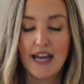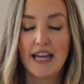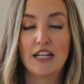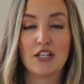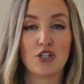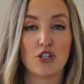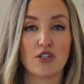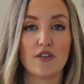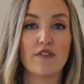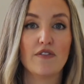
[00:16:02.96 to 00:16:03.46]

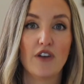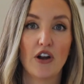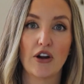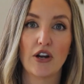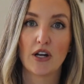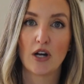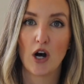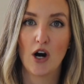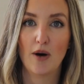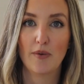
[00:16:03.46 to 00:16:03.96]
It's just a
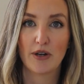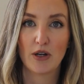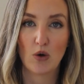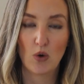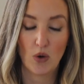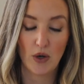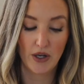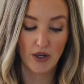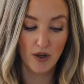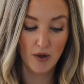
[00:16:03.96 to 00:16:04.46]
very calming
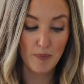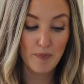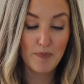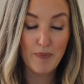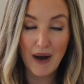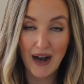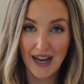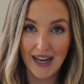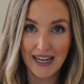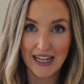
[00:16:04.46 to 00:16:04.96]
oil,
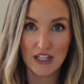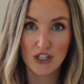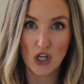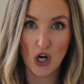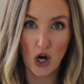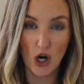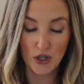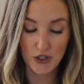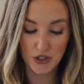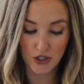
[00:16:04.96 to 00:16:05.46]
but it's
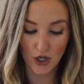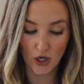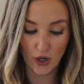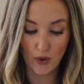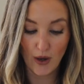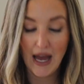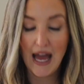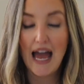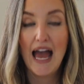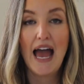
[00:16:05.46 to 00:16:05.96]

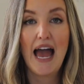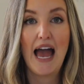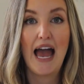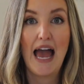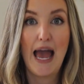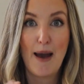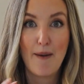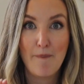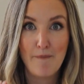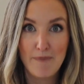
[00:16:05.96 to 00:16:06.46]
also
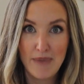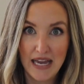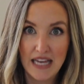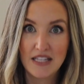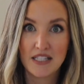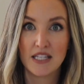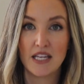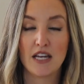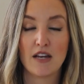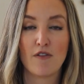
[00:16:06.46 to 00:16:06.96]

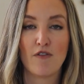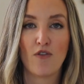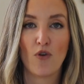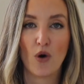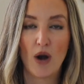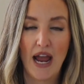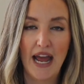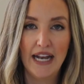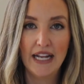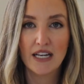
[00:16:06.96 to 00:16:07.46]
amazing
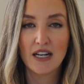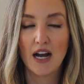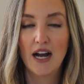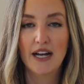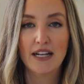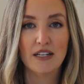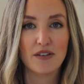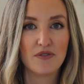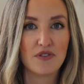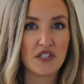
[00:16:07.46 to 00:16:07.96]
for any
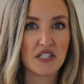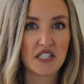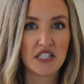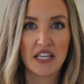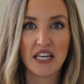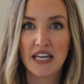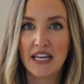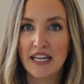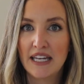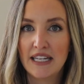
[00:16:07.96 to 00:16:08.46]
kind of
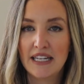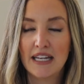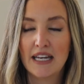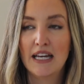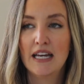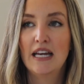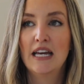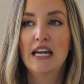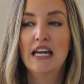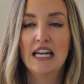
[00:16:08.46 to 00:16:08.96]

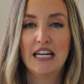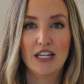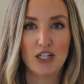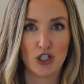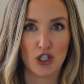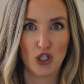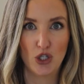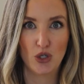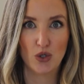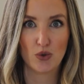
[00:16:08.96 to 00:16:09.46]
skin
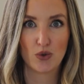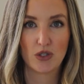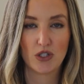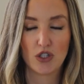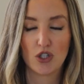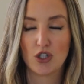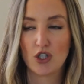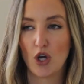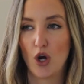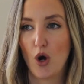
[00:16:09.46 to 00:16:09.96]

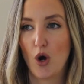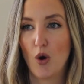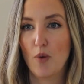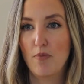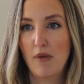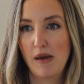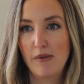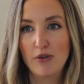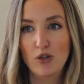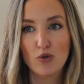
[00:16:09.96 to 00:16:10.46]
issues. So
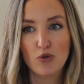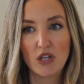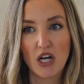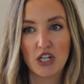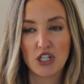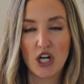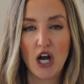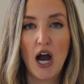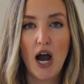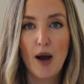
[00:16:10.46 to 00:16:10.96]
maybe you
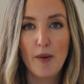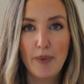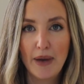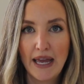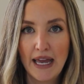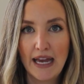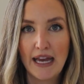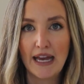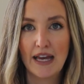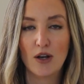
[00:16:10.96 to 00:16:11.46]
touch a hot
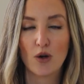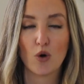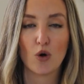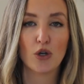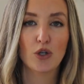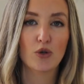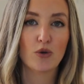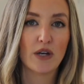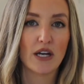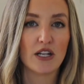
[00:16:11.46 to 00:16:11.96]
pan or
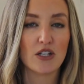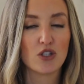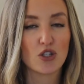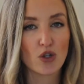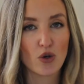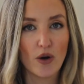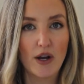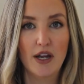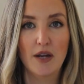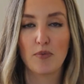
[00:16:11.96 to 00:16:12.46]
you get a
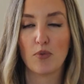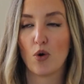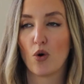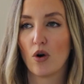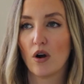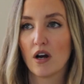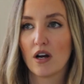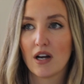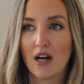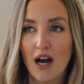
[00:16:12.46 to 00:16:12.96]
scrape
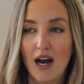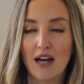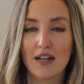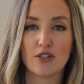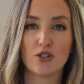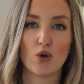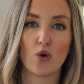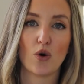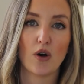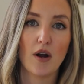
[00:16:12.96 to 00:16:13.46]
or a
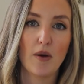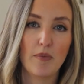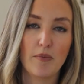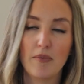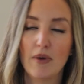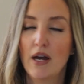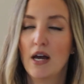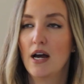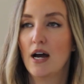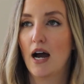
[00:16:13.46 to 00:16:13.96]
cut or
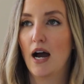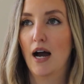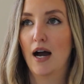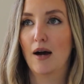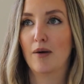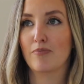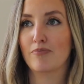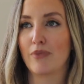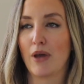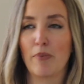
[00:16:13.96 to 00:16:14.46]
a,
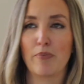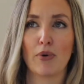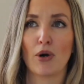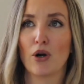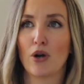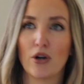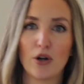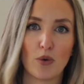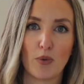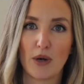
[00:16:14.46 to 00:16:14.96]
um, a
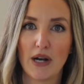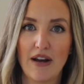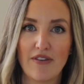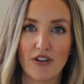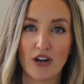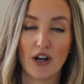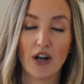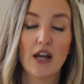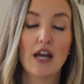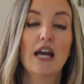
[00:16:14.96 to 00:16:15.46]
burn or
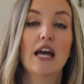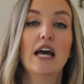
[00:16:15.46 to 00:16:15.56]
whatever.